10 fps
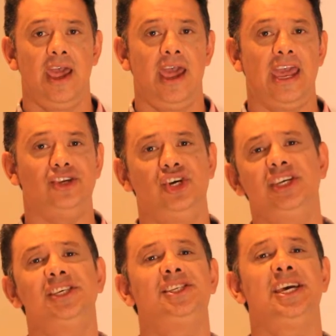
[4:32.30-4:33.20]
And
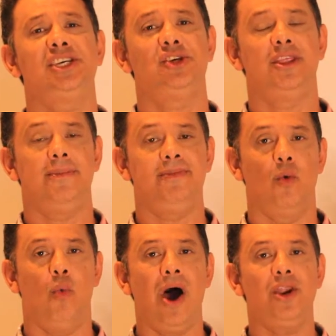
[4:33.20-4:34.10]
Jesus says to them, the
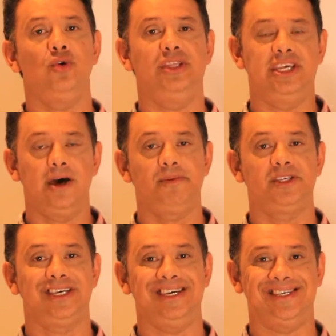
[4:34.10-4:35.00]
one who
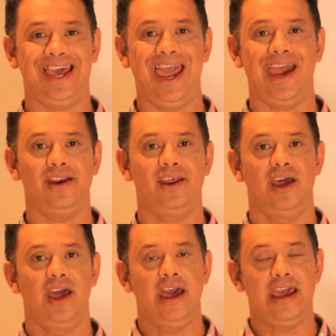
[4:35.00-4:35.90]
dips his hand
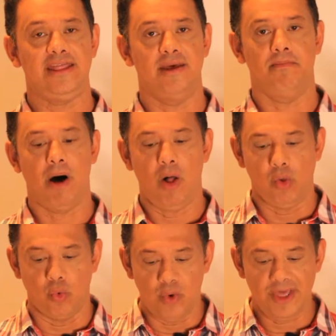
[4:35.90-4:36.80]
in the
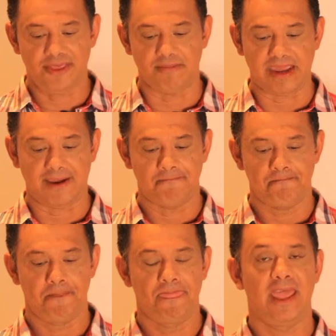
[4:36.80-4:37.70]
bowl with me,
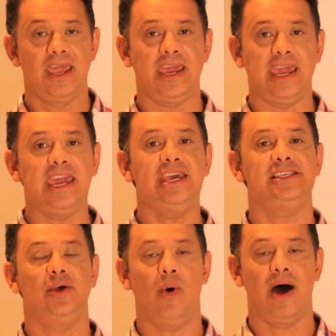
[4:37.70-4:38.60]
he is
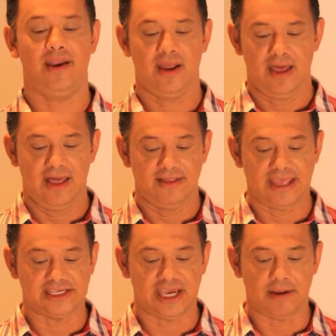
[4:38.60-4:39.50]
the one
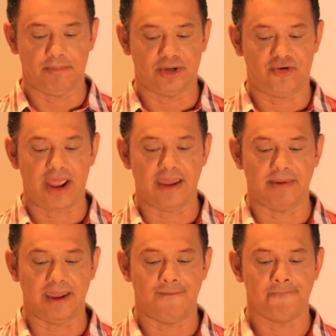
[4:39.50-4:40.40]
that's going to betray
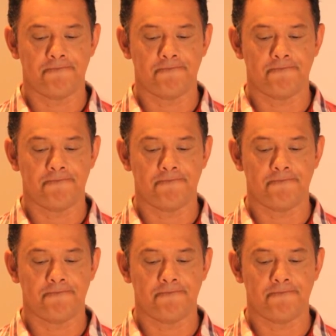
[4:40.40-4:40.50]
me.